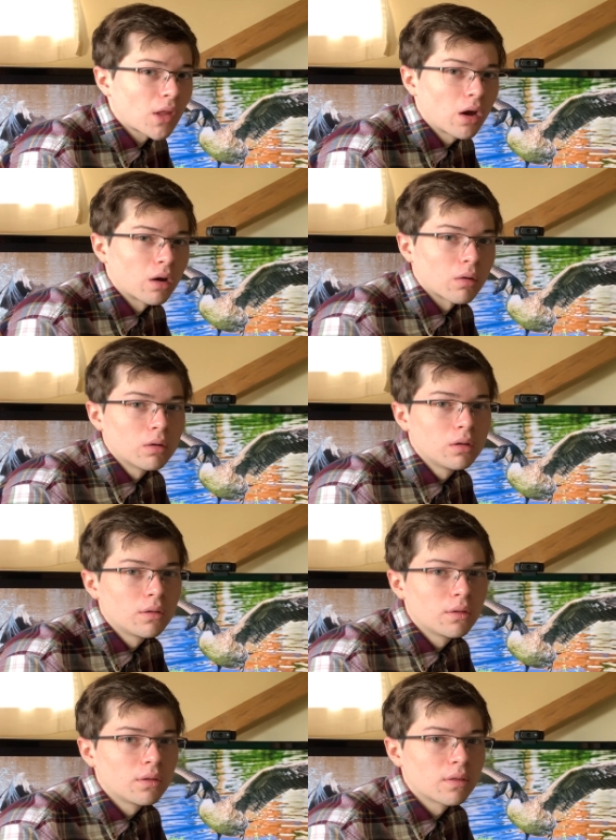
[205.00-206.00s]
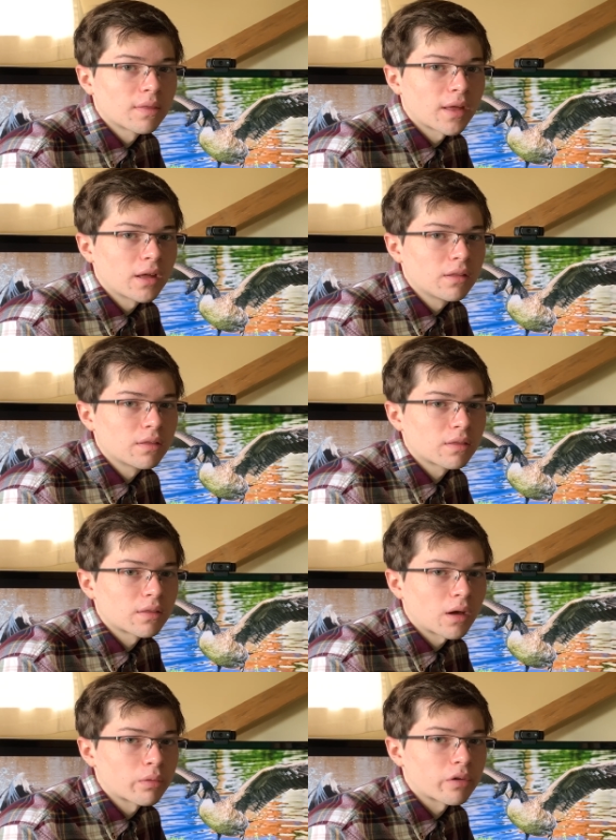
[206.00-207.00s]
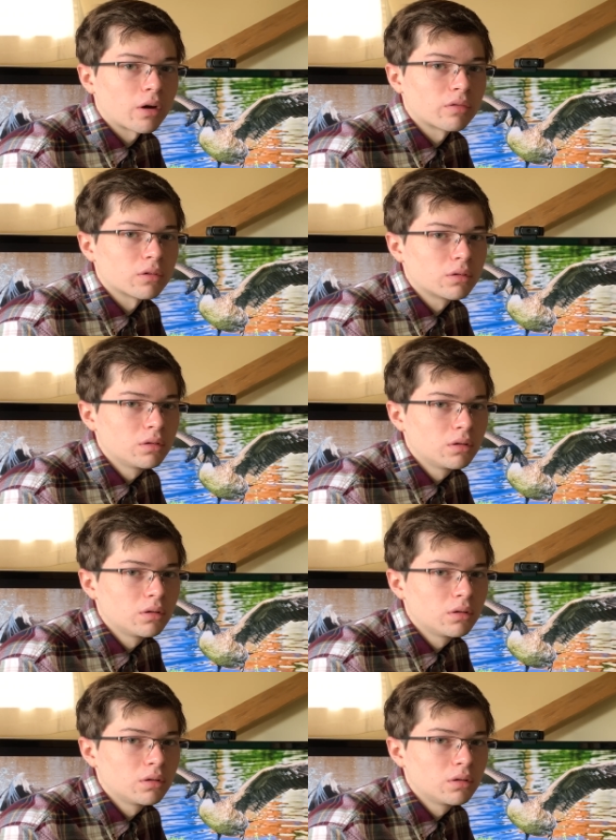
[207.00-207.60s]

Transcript: Oh. That that was awful.